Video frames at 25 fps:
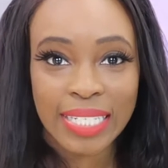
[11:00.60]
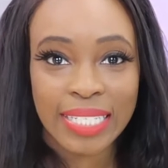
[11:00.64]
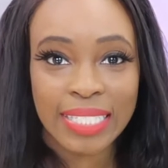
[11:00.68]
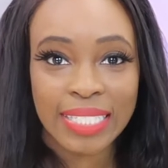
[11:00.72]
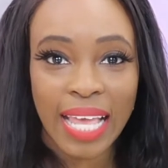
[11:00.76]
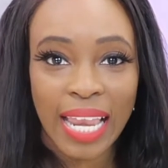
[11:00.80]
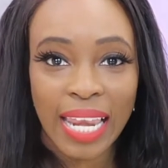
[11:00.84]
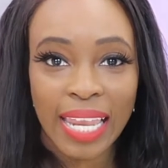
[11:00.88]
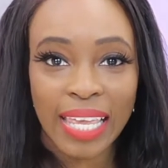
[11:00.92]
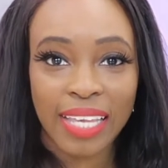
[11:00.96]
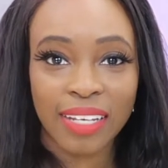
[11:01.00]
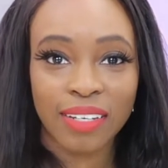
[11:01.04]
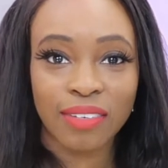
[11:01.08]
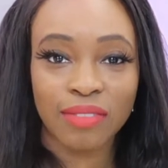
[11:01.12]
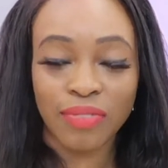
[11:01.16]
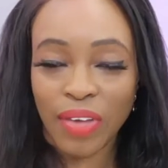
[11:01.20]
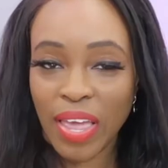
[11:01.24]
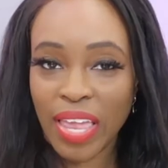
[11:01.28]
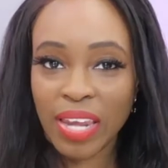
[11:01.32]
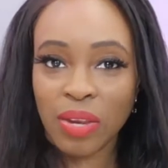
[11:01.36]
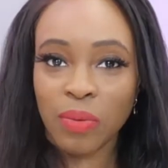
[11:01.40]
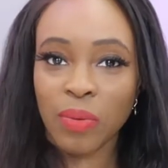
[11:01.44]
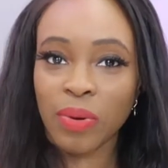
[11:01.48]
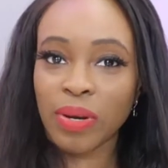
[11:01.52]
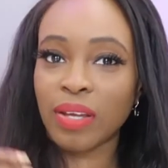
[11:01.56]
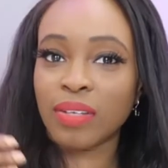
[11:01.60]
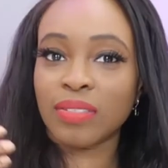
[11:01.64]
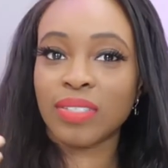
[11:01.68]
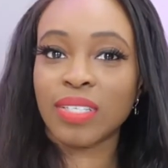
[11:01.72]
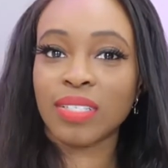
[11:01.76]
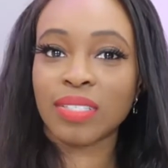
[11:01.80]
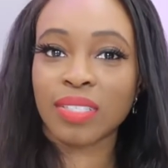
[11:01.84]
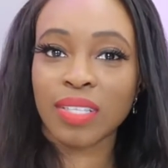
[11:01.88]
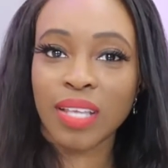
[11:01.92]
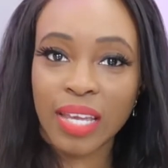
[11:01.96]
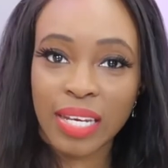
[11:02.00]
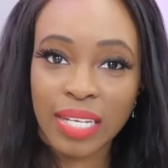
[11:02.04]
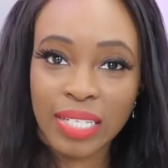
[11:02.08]
sell it for anyone else
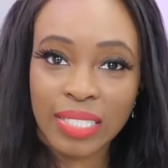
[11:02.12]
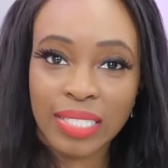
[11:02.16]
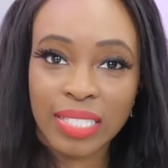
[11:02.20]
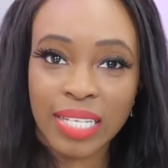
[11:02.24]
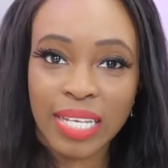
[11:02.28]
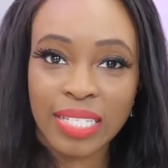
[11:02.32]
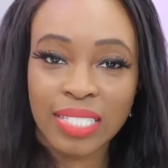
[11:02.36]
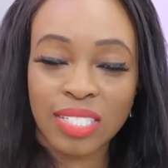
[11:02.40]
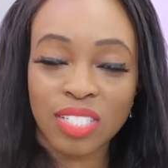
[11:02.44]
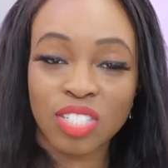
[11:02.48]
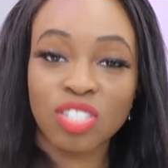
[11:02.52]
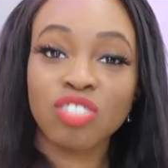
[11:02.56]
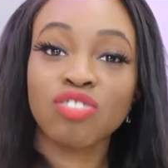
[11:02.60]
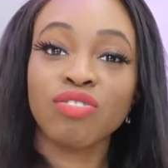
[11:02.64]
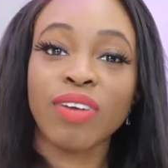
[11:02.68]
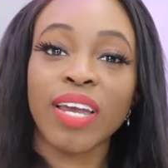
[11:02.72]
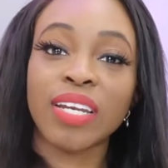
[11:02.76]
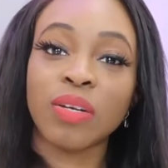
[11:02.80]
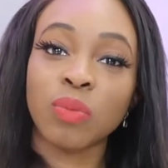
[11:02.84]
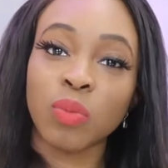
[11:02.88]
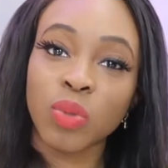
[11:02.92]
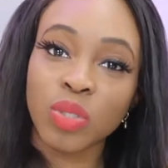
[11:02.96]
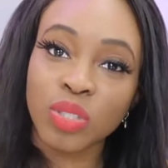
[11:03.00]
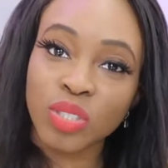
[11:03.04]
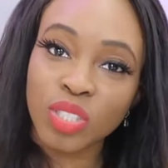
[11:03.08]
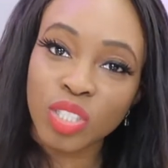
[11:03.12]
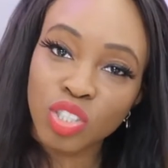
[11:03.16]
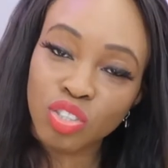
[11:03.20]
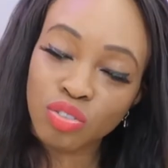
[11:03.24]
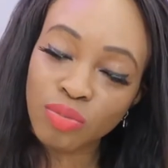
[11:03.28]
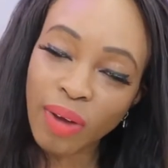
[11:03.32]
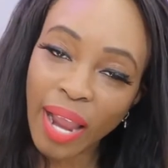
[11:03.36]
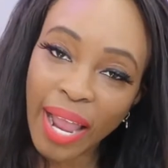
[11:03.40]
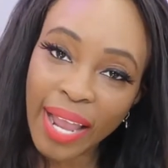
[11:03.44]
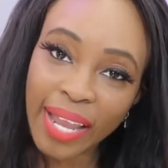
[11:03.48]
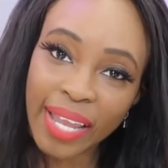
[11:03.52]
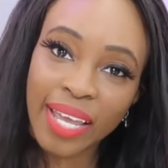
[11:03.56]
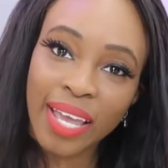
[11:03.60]
that's learning to get into trade and want to
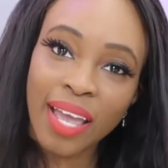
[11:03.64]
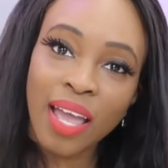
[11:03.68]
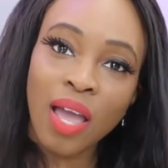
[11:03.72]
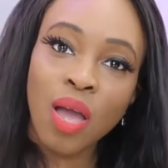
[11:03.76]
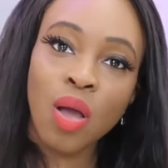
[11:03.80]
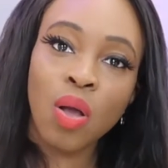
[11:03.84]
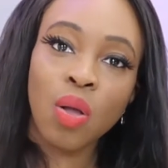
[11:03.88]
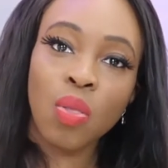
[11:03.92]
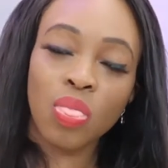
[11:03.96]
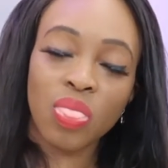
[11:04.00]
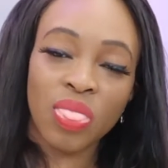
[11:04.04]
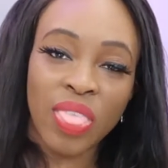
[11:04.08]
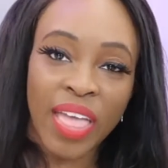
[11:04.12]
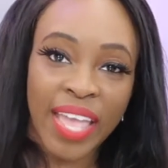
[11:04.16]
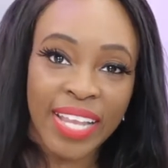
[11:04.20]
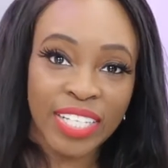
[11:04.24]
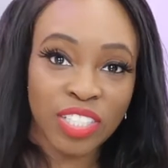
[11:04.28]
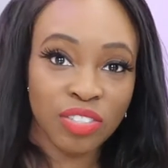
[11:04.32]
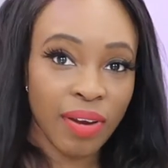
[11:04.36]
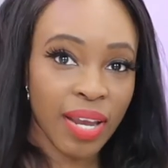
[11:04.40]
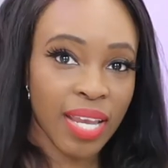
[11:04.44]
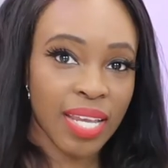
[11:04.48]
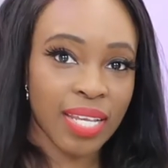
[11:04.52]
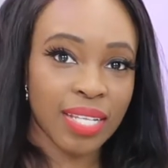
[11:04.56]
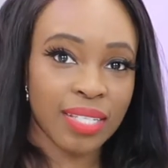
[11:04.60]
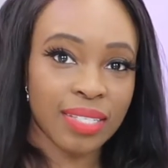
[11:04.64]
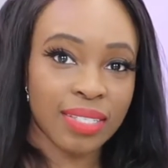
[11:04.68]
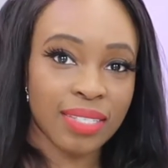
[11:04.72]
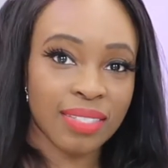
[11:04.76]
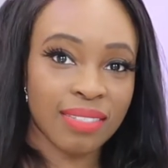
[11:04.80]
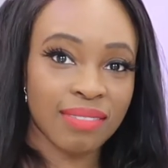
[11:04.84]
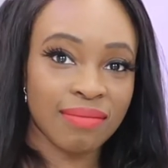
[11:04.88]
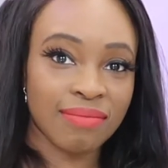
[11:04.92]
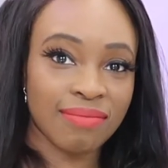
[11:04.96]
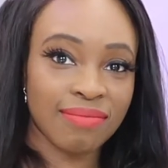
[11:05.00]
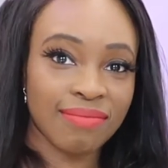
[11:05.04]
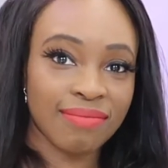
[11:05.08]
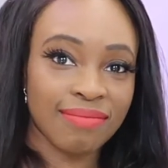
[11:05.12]
track their trades.
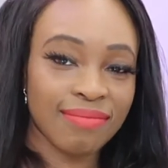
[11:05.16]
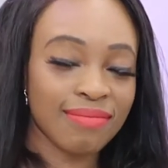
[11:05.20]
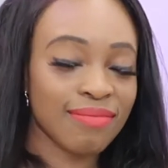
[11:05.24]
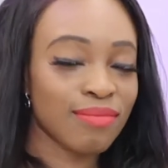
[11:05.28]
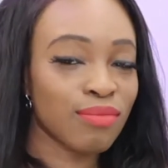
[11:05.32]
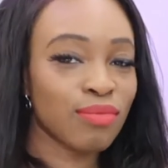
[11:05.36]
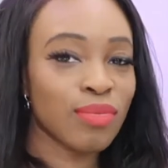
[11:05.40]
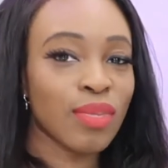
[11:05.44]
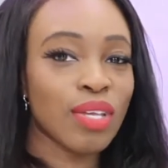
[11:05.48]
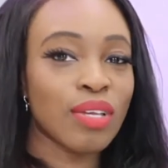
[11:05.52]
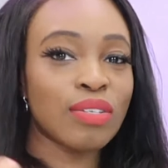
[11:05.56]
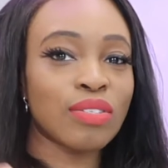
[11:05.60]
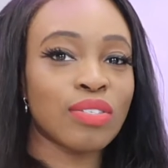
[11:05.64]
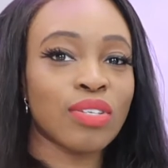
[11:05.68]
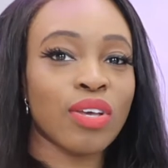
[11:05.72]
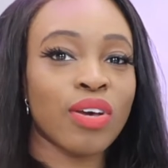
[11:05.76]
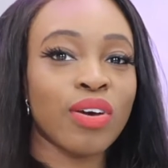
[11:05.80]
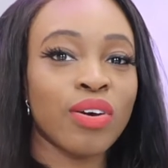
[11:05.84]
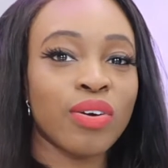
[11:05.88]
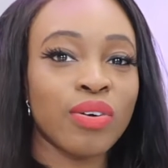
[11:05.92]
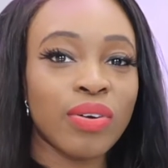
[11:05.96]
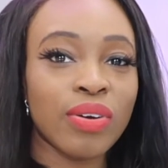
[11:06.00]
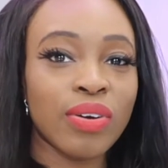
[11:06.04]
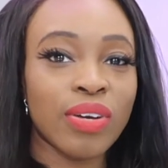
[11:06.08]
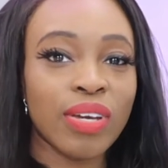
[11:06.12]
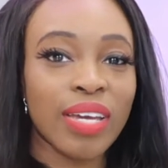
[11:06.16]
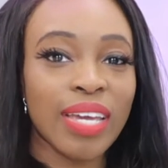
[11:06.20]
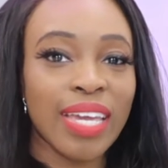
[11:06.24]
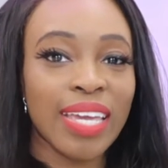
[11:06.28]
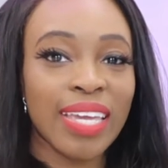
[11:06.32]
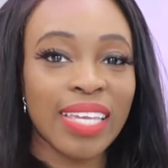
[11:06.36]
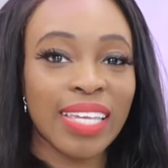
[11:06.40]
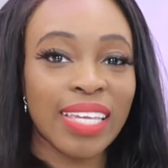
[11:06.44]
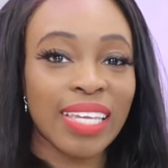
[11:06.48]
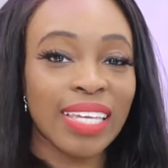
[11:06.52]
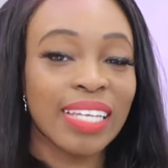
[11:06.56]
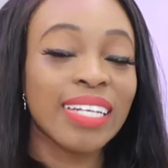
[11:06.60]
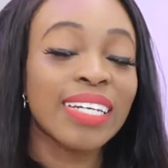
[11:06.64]
So
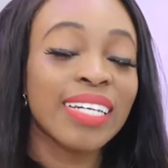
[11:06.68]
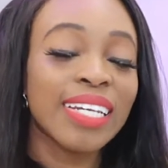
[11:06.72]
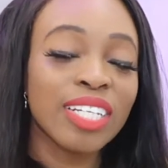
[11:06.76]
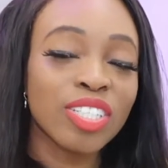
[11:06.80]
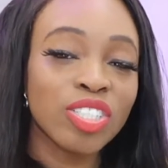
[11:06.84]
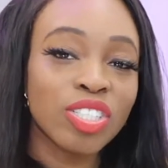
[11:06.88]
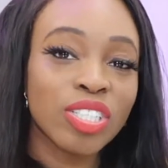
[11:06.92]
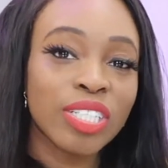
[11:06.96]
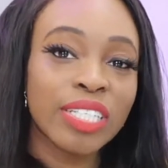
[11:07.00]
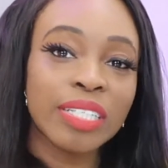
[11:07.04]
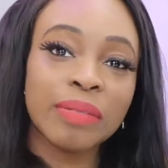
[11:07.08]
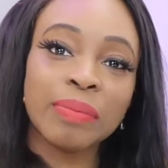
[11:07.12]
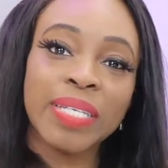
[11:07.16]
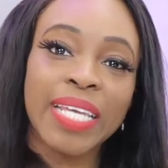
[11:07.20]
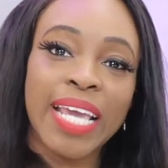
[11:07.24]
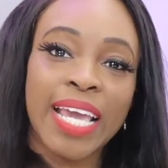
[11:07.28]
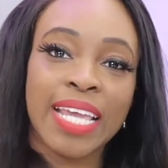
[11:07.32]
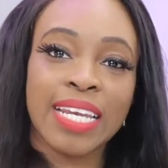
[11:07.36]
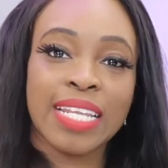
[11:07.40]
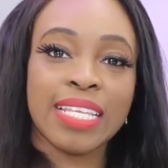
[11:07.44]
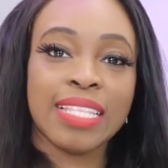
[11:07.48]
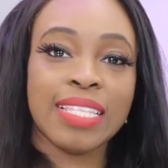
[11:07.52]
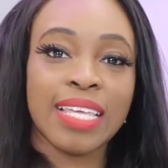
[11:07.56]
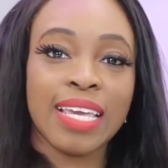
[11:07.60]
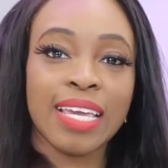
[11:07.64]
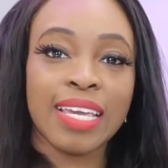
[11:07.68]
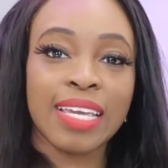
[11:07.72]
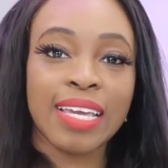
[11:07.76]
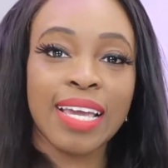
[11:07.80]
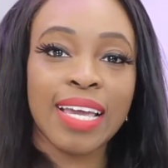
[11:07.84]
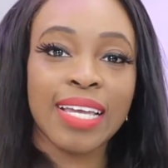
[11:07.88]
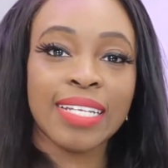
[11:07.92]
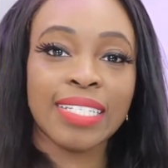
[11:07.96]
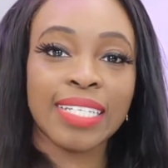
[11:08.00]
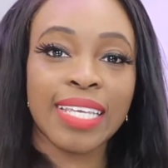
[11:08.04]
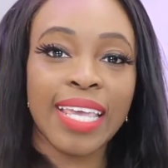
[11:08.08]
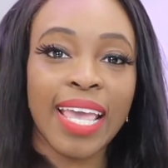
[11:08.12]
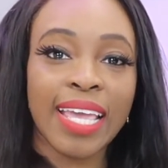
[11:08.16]
it can literally be anything.
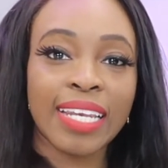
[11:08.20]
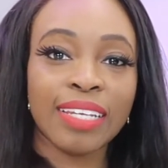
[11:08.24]
And again,